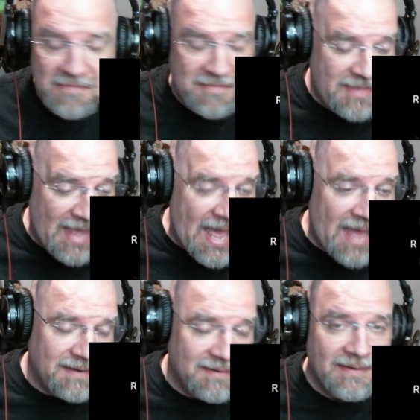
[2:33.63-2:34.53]

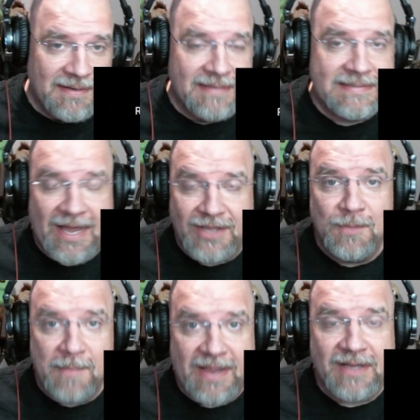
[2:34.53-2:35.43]
That is how you
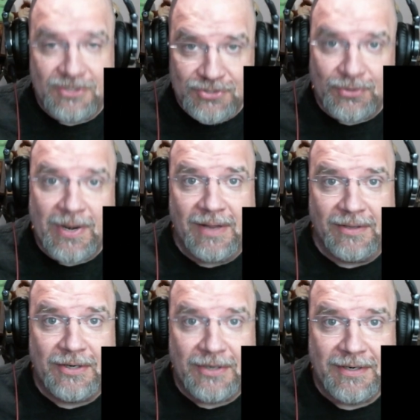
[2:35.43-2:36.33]
make a trailer.